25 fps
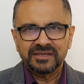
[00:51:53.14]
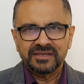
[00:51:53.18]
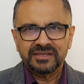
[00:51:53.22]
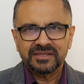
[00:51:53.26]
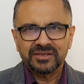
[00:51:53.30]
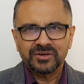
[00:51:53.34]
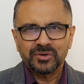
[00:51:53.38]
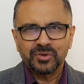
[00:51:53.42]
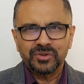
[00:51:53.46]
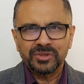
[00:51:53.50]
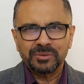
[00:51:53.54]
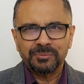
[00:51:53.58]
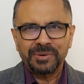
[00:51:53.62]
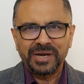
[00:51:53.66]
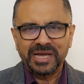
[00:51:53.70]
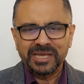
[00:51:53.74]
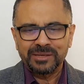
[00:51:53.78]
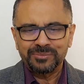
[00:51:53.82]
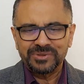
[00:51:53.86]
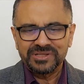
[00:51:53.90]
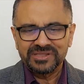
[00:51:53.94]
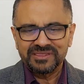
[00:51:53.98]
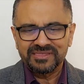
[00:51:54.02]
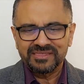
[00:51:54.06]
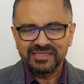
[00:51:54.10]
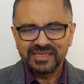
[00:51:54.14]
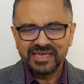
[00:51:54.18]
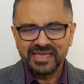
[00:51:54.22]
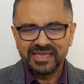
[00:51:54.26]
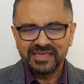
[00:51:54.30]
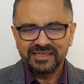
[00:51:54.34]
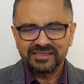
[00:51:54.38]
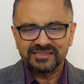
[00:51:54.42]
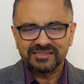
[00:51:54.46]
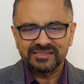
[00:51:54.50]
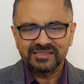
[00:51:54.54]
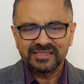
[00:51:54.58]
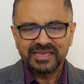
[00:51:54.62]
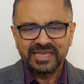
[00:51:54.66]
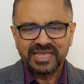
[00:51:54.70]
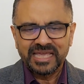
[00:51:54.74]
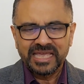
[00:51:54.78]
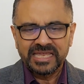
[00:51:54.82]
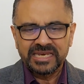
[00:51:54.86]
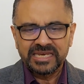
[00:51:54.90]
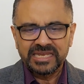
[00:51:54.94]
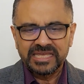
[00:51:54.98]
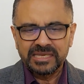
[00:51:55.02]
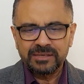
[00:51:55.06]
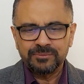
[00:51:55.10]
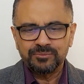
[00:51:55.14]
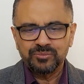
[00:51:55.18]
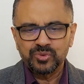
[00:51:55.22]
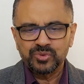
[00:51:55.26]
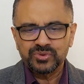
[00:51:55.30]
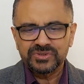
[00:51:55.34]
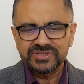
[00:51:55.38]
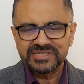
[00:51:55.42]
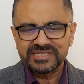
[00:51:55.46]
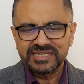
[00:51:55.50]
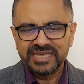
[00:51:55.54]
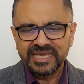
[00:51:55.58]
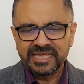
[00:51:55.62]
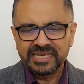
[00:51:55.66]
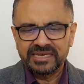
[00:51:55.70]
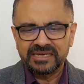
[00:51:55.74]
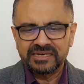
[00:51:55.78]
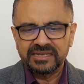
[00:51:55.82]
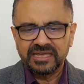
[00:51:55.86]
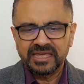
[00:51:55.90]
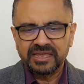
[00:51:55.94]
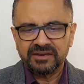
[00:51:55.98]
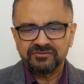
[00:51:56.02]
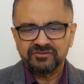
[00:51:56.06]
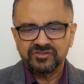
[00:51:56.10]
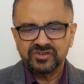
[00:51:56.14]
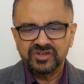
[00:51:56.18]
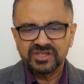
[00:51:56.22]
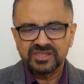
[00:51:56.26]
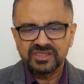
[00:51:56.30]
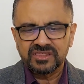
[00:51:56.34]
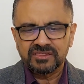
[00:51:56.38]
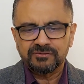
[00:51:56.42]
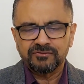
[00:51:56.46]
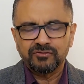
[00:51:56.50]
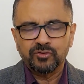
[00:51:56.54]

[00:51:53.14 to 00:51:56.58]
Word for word: you know, the Bible says in Hebrews 10 and verse